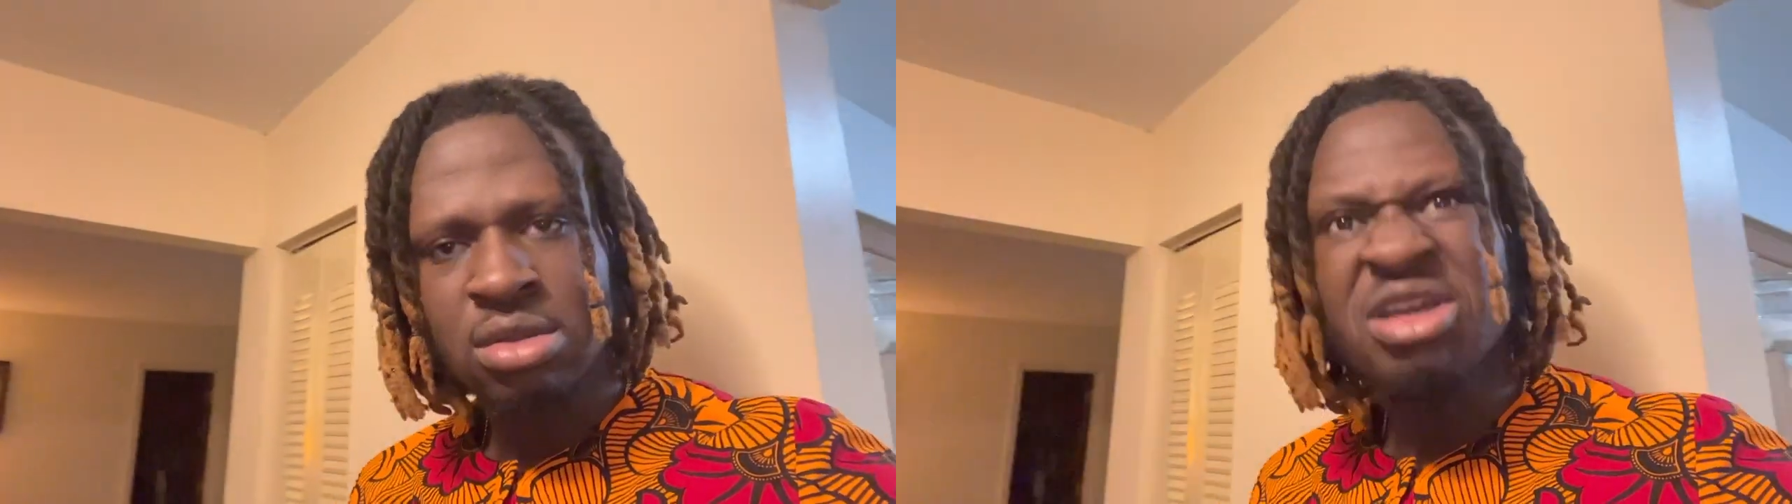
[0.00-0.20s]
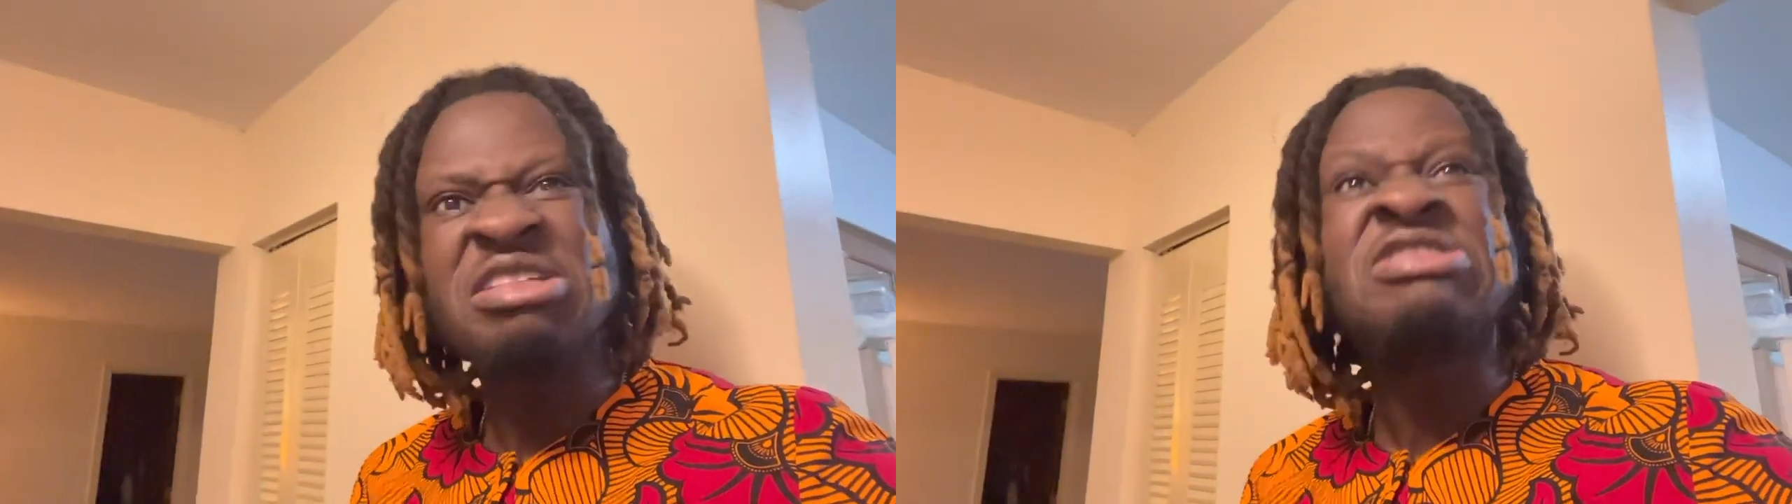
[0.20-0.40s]

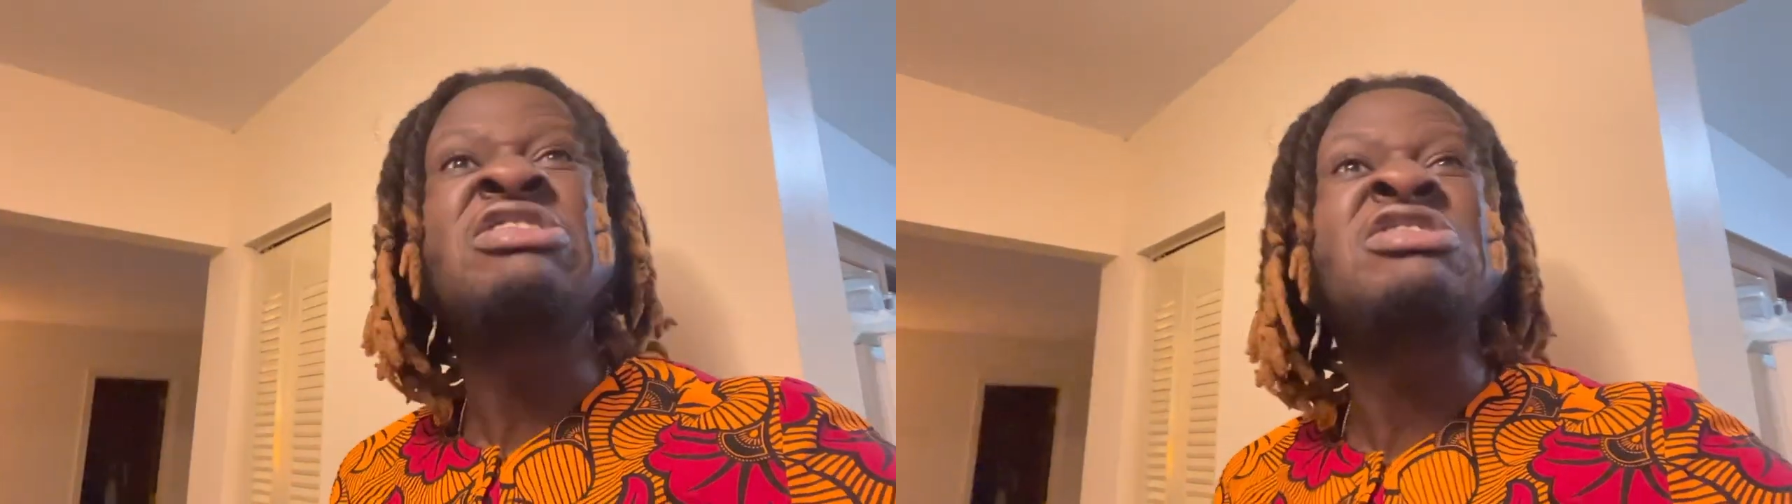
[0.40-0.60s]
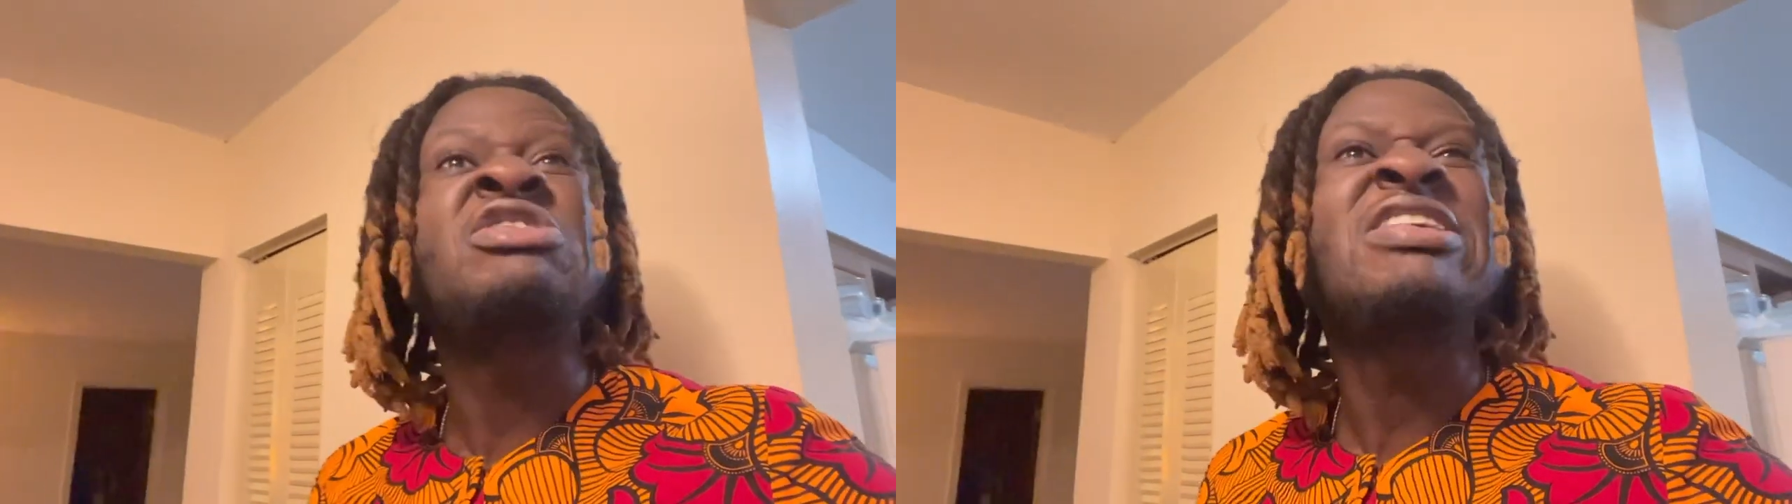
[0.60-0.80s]

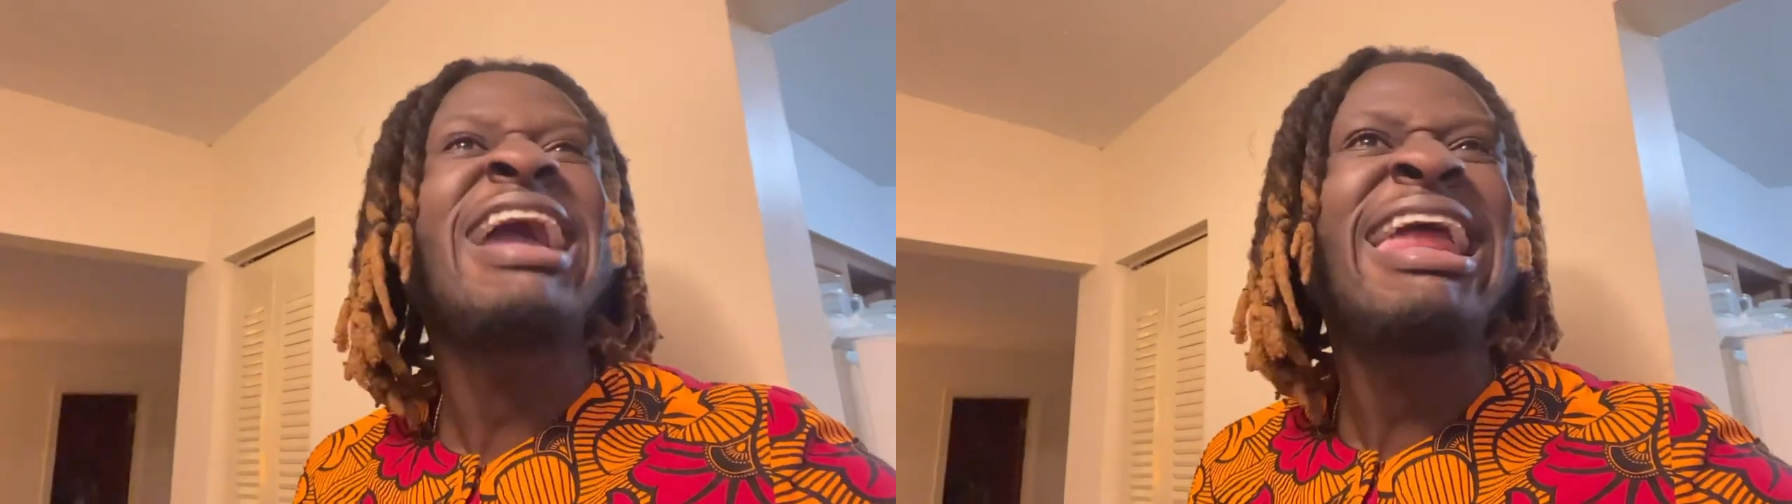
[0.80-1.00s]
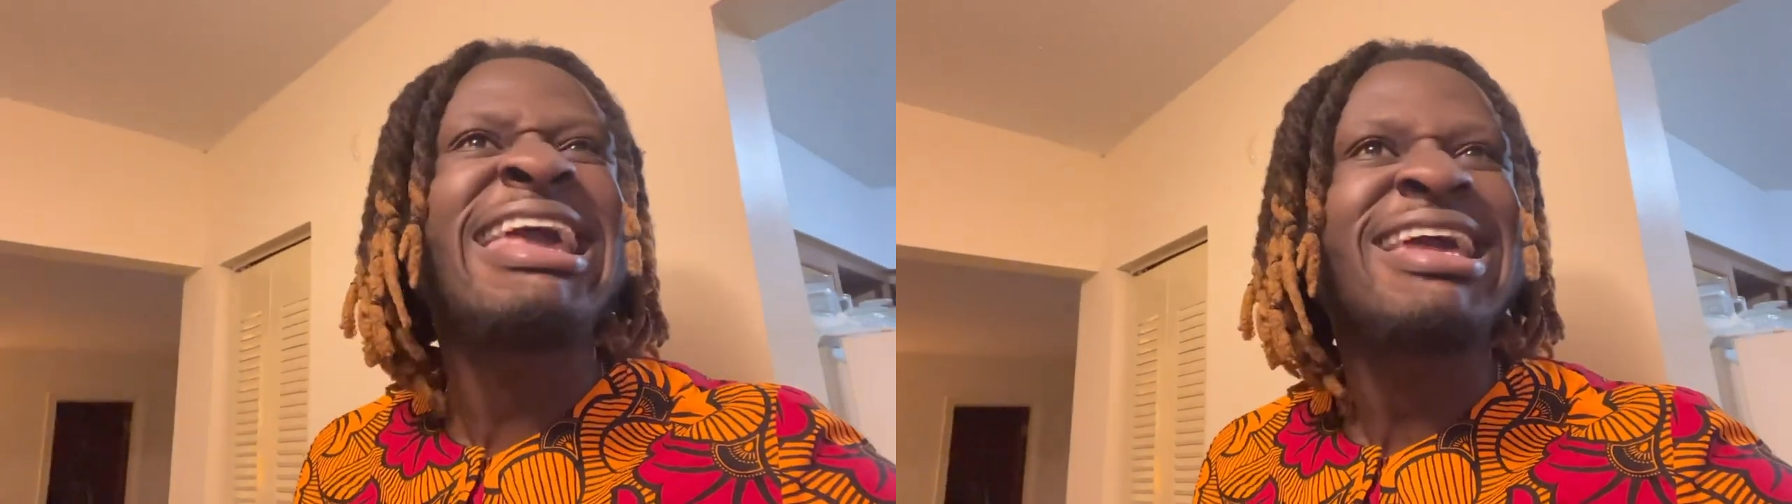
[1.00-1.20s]
Do, do you
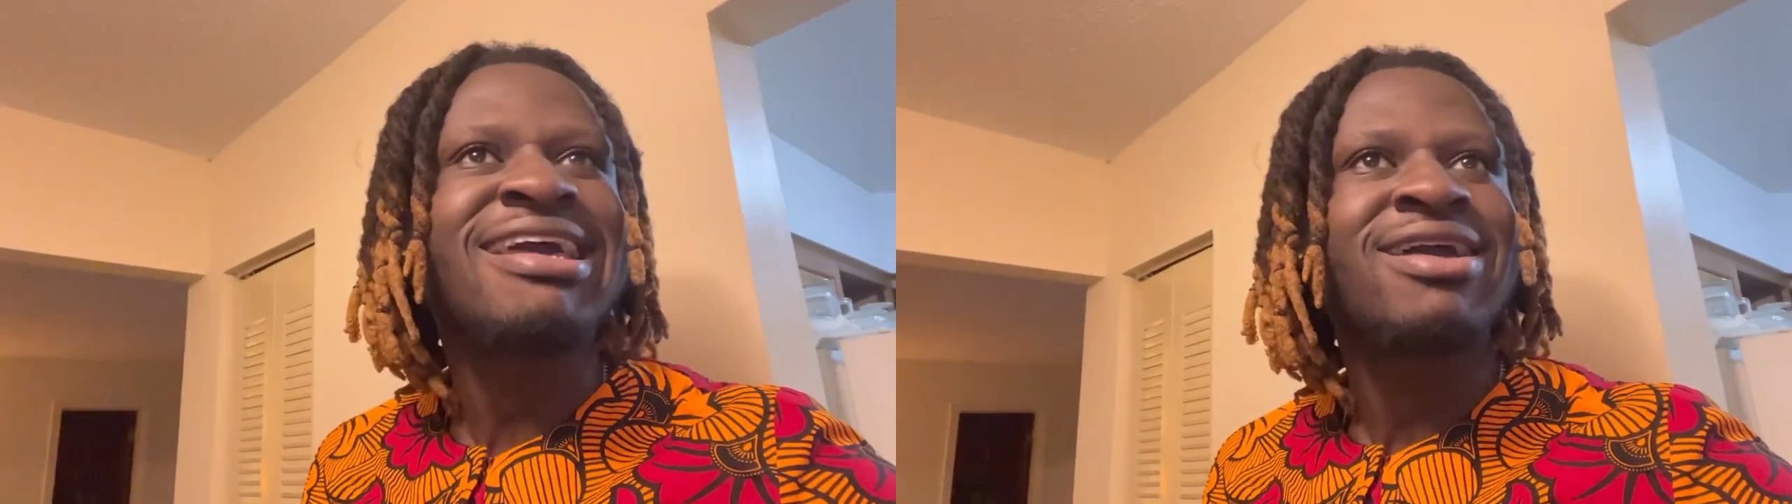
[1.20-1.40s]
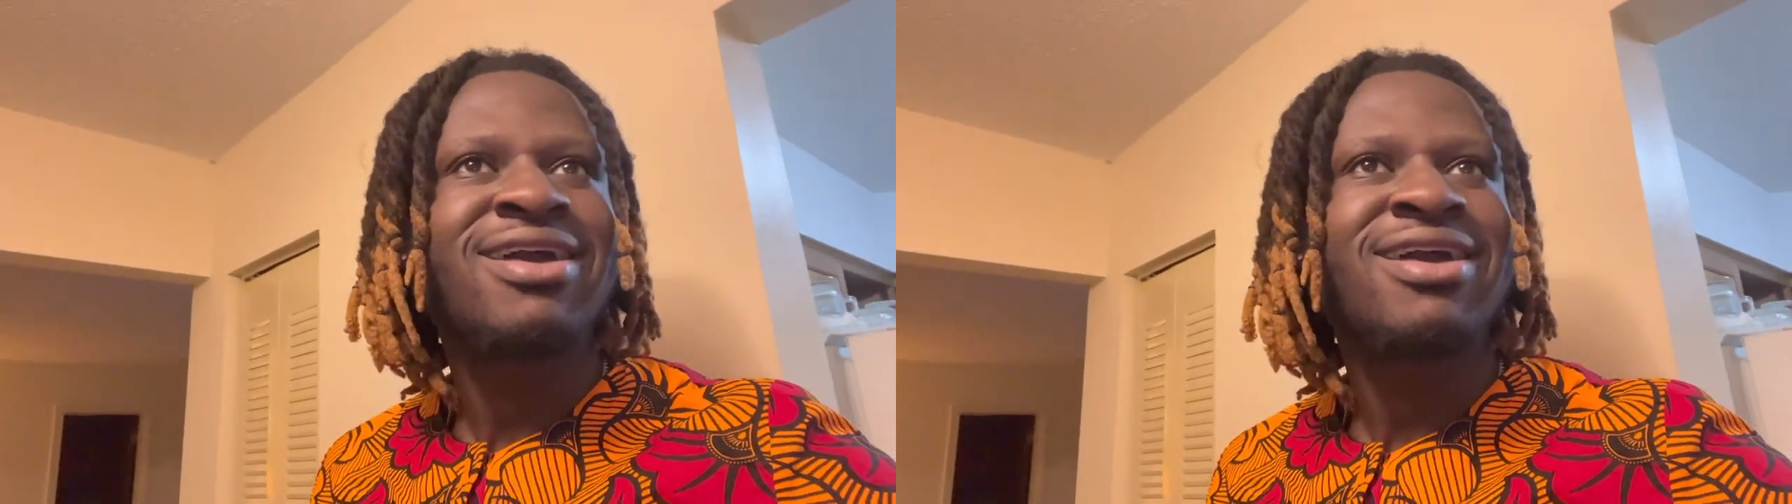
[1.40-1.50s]
get it?